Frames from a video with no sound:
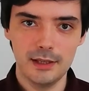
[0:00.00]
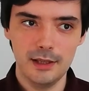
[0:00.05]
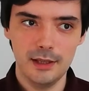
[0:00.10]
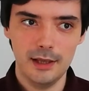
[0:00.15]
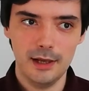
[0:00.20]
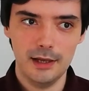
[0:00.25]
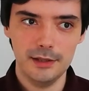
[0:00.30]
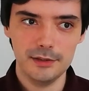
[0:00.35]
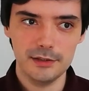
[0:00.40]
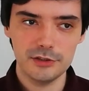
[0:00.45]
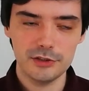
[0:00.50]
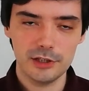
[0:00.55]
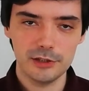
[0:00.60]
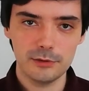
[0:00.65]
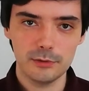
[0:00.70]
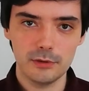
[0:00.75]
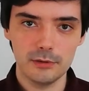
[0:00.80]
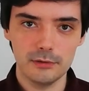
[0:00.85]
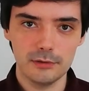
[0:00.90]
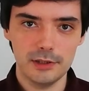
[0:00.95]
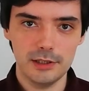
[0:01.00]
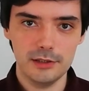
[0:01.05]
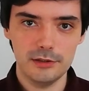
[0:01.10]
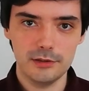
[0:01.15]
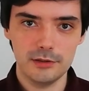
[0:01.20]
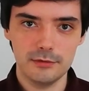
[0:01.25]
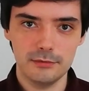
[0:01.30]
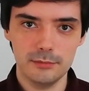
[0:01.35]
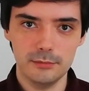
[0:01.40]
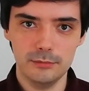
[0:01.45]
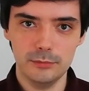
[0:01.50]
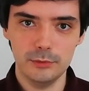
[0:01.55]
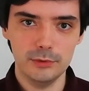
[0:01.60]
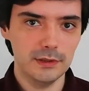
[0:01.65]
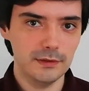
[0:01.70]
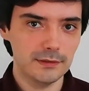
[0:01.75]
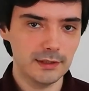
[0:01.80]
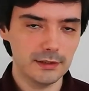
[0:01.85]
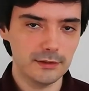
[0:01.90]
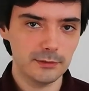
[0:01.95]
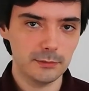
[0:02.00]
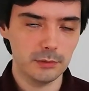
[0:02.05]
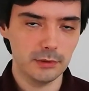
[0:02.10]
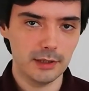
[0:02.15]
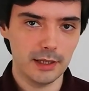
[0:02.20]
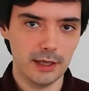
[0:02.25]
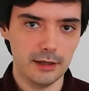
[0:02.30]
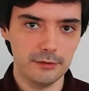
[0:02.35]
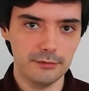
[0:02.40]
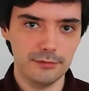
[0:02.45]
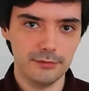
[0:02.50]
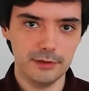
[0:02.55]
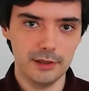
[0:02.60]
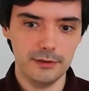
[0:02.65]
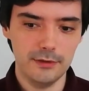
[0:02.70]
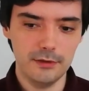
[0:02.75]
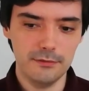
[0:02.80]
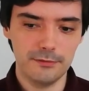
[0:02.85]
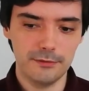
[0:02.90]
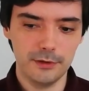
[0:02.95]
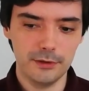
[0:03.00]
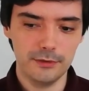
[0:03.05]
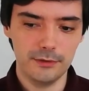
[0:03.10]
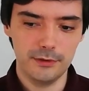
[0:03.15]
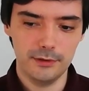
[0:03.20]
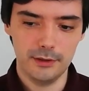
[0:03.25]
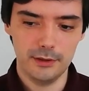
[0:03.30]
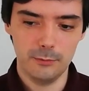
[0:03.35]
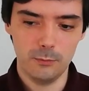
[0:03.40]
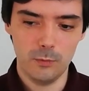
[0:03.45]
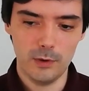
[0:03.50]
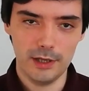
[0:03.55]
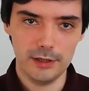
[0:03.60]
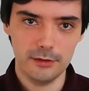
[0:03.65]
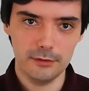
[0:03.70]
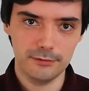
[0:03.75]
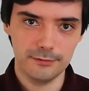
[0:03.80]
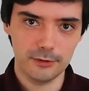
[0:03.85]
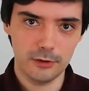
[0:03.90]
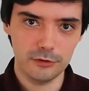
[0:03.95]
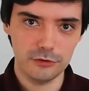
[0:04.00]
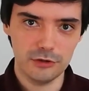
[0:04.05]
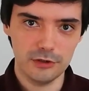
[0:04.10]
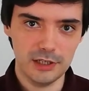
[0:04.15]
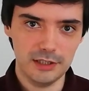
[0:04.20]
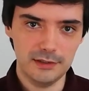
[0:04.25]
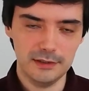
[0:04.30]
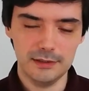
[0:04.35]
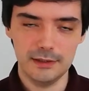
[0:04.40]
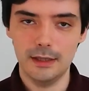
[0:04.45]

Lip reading: and in general each mood and tense will have a different way of conjugating the